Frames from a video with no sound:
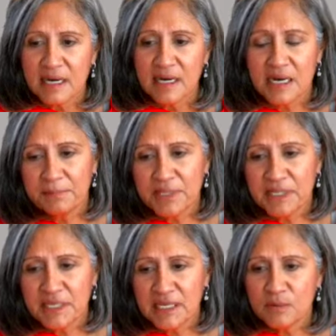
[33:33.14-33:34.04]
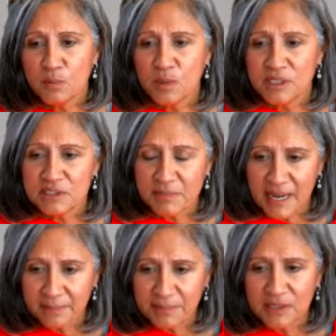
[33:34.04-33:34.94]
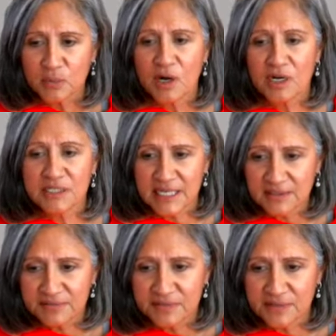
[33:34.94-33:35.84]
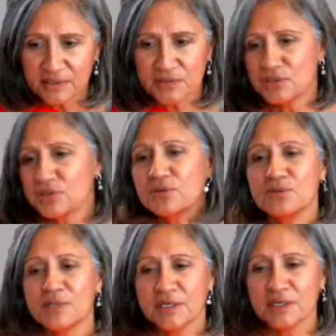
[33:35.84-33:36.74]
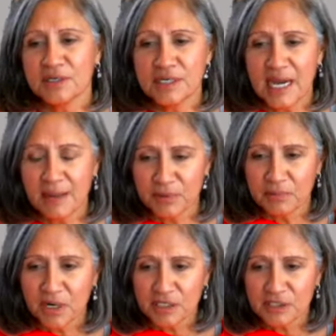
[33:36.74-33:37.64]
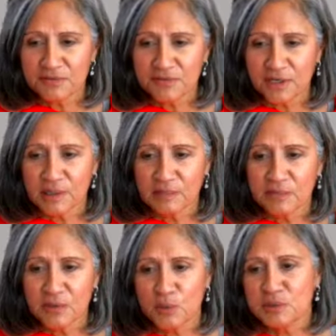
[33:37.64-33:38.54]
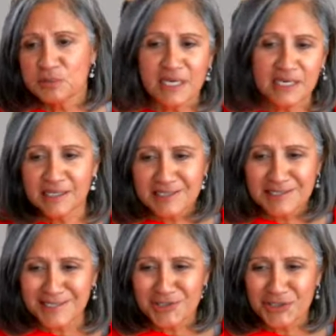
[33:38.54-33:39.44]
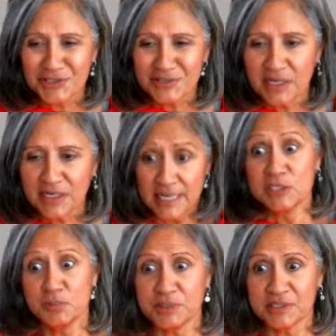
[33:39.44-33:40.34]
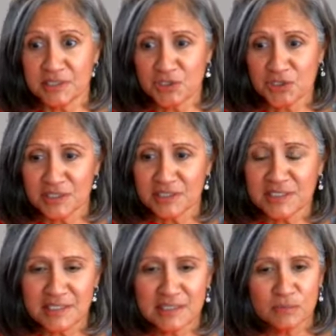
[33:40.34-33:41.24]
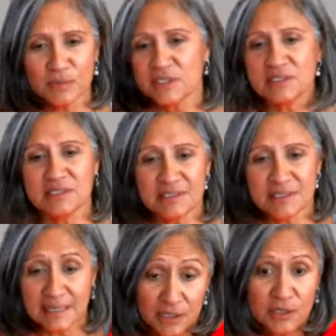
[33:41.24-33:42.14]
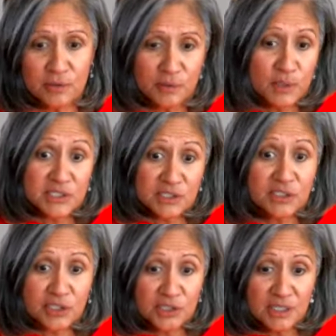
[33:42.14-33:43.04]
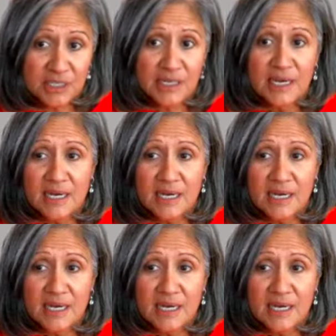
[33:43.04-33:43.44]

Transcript: a company was mapping the wrong data field to their capital markets firm, who was making decisions on hedge positions, and it wasn't good.